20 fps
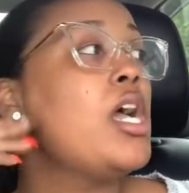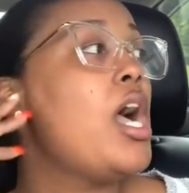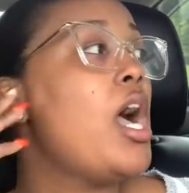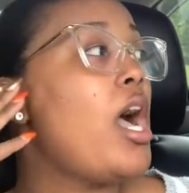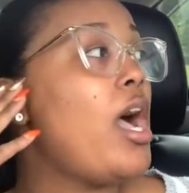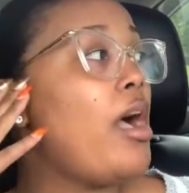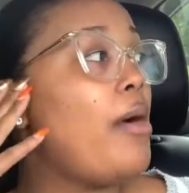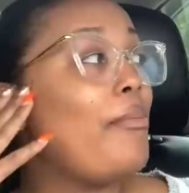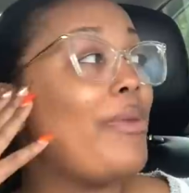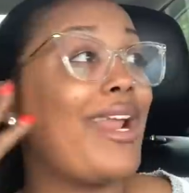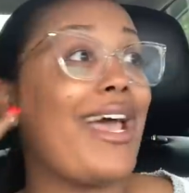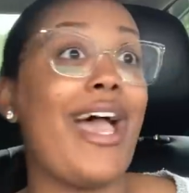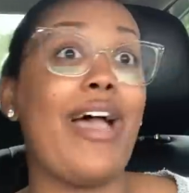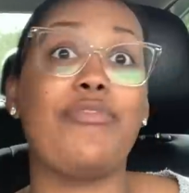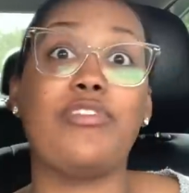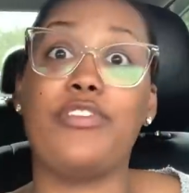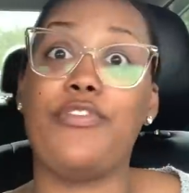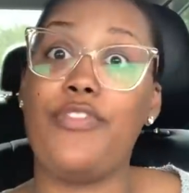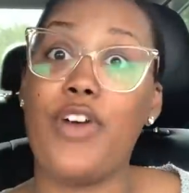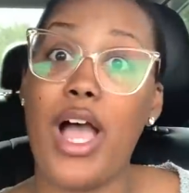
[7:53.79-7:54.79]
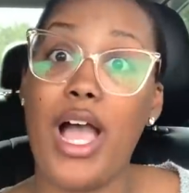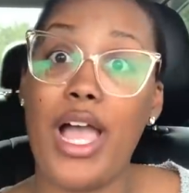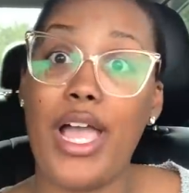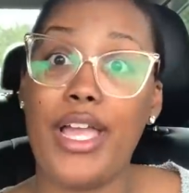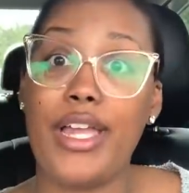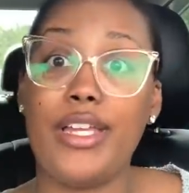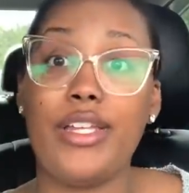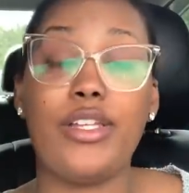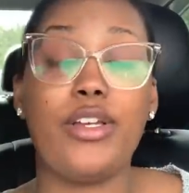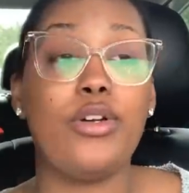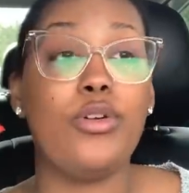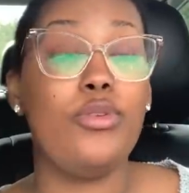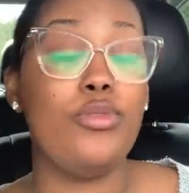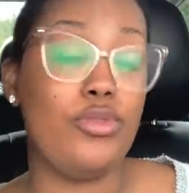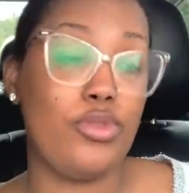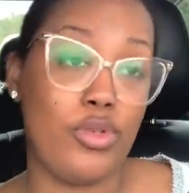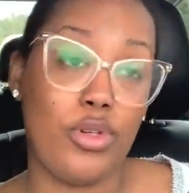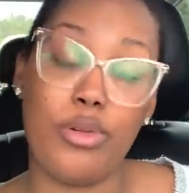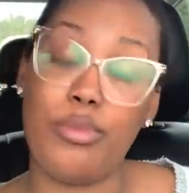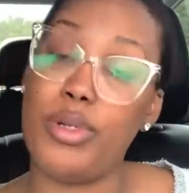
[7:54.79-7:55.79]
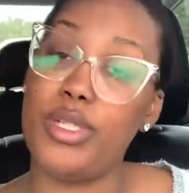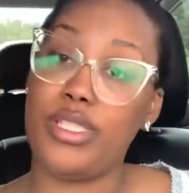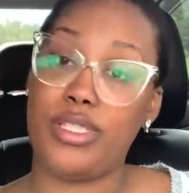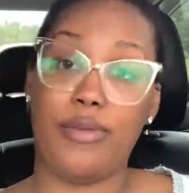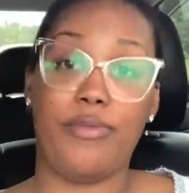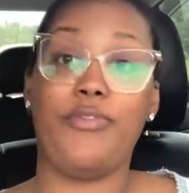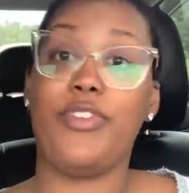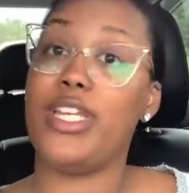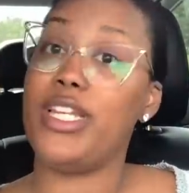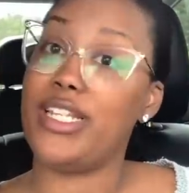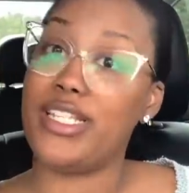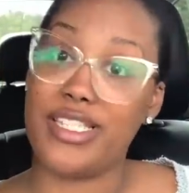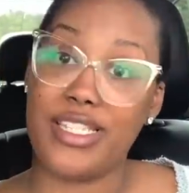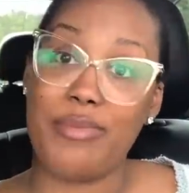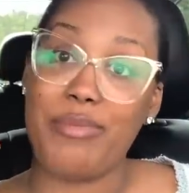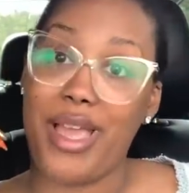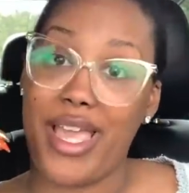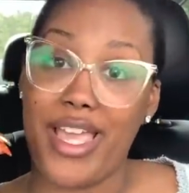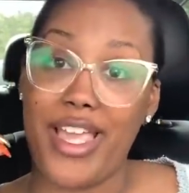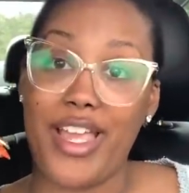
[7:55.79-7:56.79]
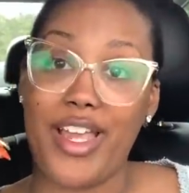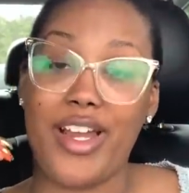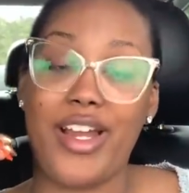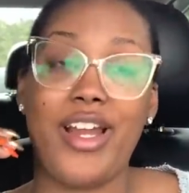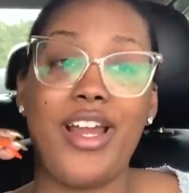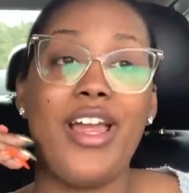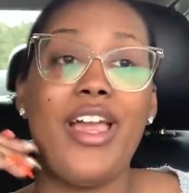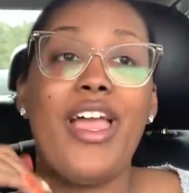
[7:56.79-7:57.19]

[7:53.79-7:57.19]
Um, but I have to find who's going to put some feed-ins in my hair,